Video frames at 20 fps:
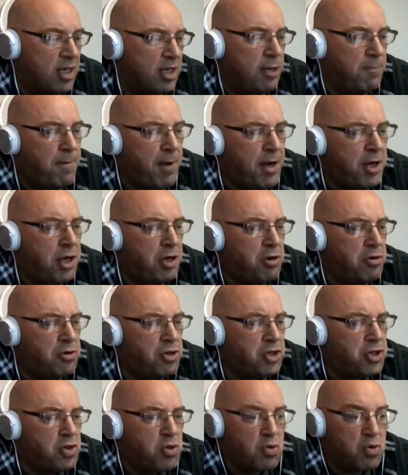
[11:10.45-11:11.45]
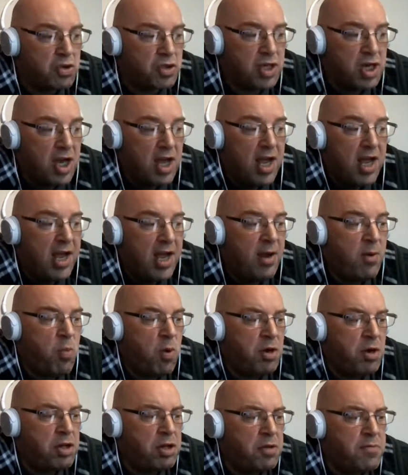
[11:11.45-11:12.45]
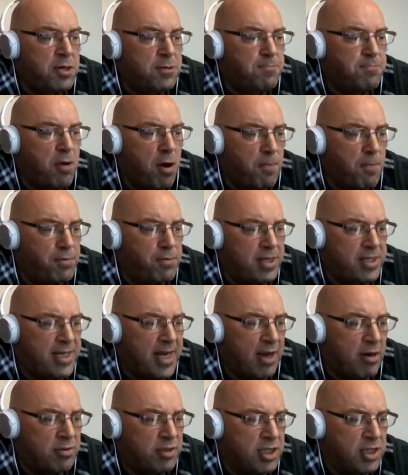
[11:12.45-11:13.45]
Depending on the source, in one of the most popular tales,